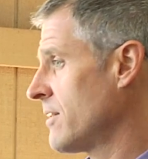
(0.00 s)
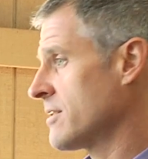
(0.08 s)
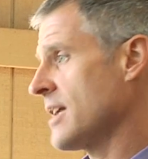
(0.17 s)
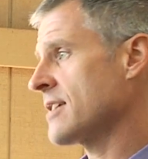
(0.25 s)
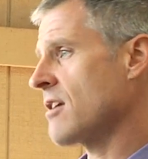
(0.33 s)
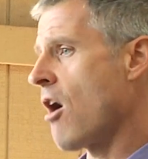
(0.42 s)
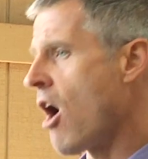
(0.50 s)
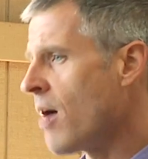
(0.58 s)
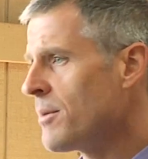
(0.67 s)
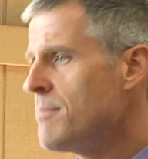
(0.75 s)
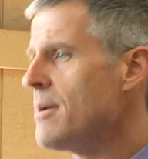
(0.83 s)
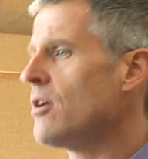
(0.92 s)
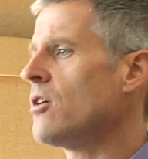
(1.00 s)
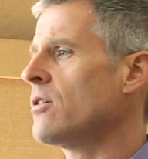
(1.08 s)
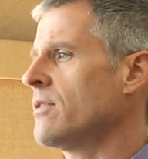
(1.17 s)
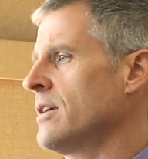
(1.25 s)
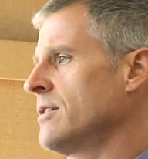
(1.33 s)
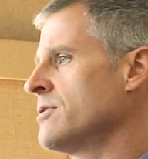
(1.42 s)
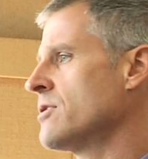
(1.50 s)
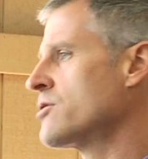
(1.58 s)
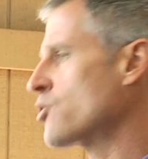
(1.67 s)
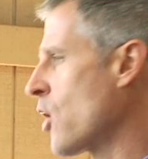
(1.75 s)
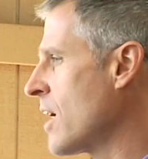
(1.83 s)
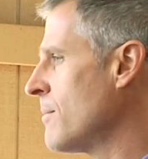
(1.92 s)
There's like almond milk, there's
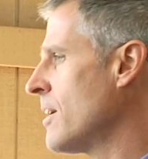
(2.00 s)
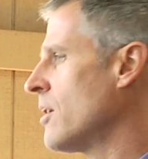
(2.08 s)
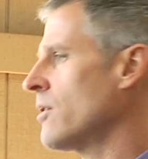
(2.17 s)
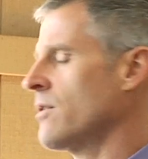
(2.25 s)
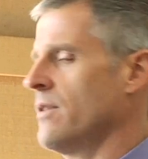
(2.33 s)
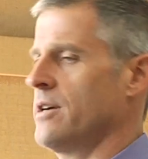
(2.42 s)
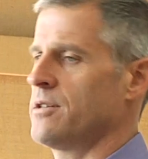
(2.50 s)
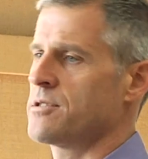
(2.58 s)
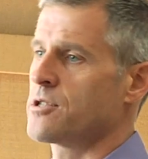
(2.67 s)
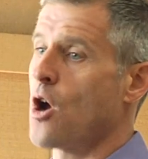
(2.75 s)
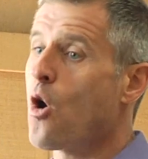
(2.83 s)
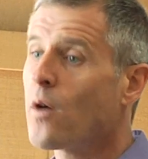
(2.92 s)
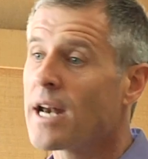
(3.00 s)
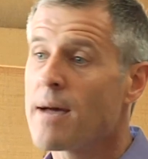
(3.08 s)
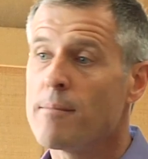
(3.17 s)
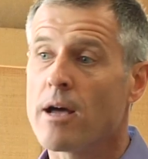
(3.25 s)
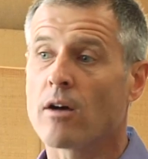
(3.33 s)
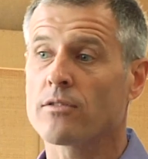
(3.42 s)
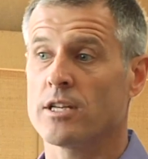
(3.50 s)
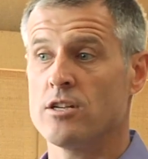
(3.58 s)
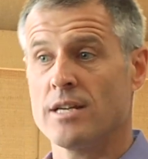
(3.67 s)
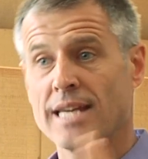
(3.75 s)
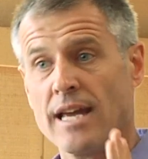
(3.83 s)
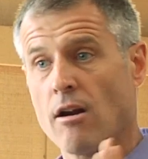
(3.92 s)
soy milk, there's coconut milk that
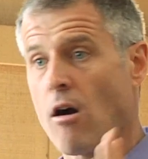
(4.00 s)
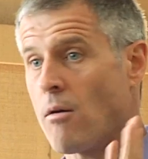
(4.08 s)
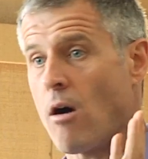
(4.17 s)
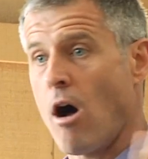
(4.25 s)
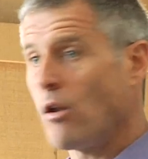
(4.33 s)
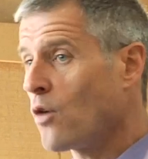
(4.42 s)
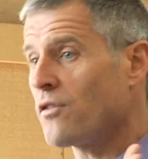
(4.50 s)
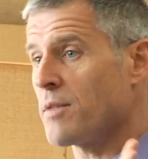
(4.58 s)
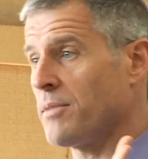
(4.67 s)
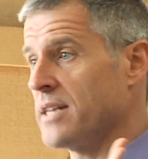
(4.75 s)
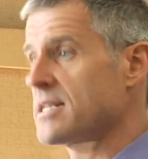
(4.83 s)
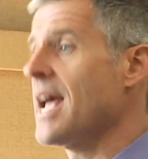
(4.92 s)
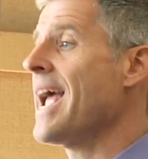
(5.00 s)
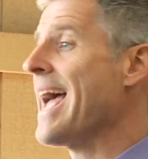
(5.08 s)
you can get all over the place.